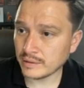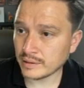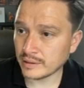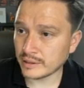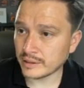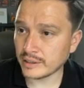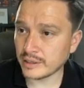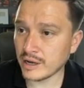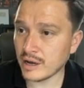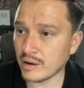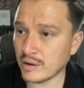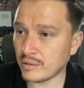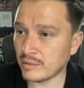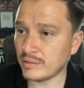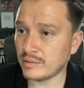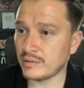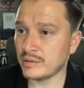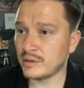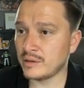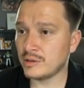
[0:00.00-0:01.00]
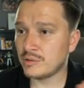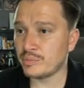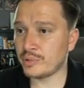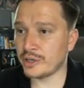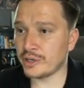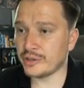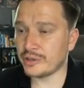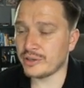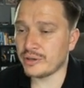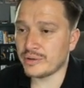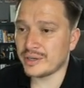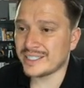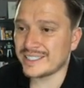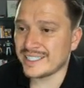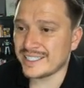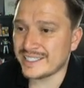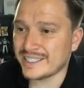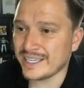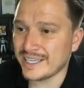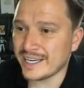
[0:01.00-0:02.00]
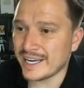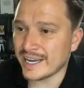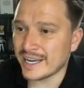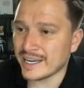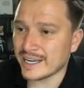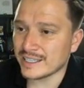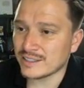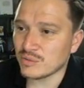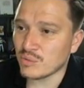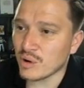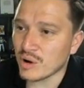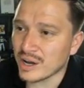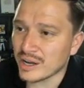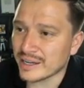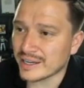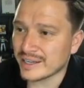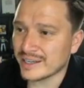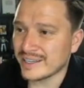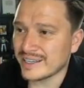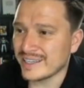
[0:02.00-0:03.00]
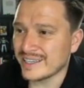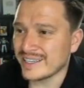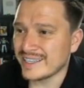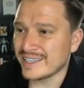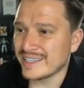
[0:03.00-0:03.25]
There you go. PeerUSDT. And guess what?